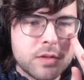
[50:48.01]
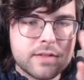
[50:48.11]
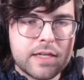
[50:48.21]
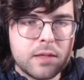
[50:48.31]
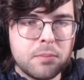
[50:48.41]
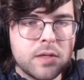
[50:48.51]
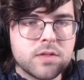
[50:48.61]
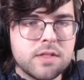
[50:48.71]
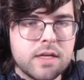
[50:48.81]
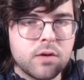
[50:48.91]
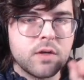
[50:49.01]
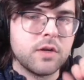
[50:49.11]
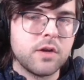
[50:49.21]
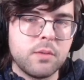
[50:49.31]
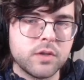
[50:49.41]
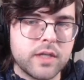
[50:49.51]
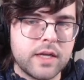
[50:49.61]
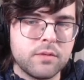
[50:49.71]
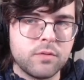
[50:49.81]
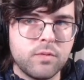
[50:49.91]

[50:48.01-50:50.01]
to get it piercing or you're able to get